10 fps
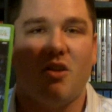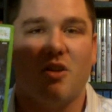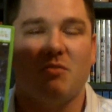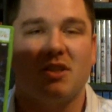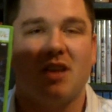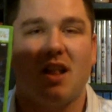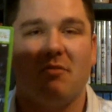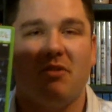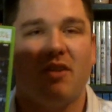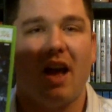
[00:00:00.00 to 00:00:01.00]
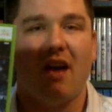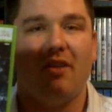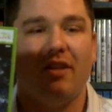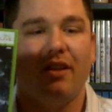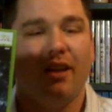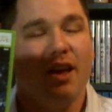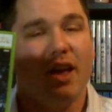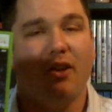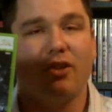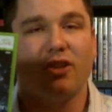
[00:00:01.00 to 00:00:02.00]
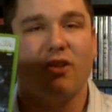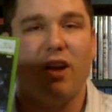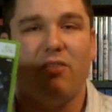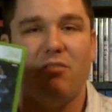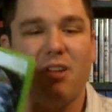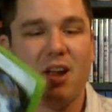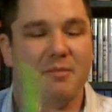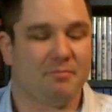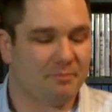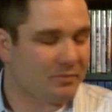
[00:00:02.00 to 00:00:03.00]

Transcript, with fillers: Arkham Asylum if you haven't, and also Heavy Rain.